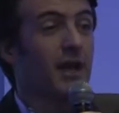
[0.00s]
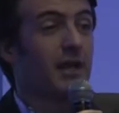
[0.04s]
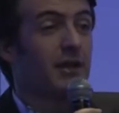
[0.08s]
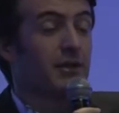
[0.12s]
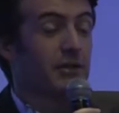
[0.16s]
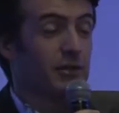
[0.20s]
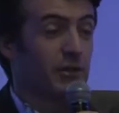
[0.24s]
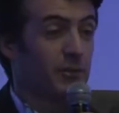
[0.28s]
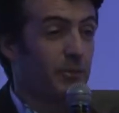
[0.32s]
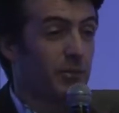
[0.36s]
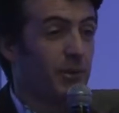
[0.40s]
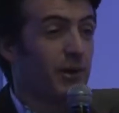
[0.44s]

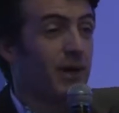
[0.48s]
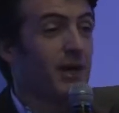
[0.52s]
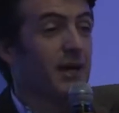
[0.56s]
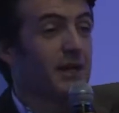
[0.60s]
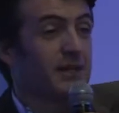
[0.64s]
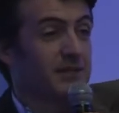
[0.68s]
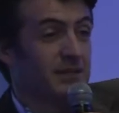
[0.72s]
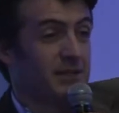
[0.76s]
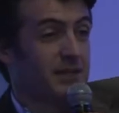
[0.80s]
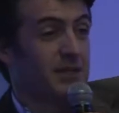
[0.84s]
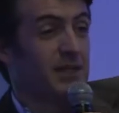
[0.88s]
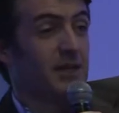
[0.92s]

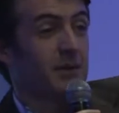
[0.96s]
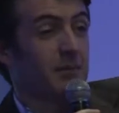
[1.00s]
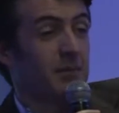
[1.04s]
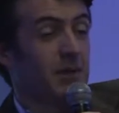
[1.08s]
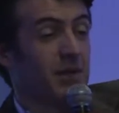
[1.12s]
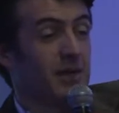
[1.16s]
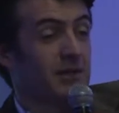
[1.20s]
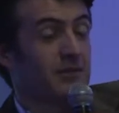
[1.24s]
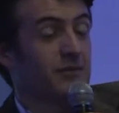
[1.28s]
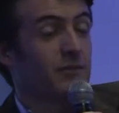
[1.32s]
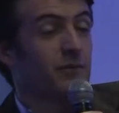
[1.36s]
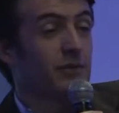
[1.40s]
enterprise
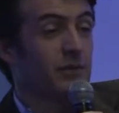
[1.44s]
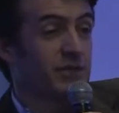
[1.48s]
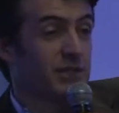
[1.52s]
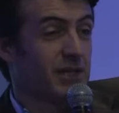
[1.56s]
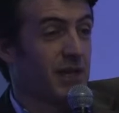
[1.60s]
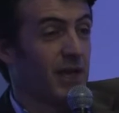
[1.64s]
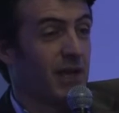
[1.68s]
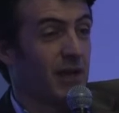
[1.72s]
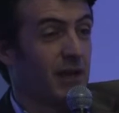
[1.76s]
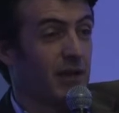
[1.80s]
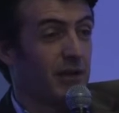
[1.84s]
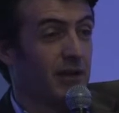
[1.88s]
DMS full
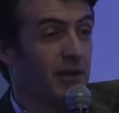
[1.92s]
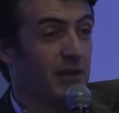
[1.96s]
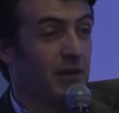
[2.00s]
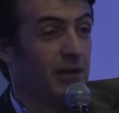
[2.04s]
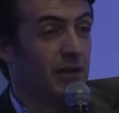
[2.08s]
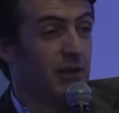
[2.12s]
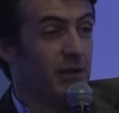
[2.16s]
scale.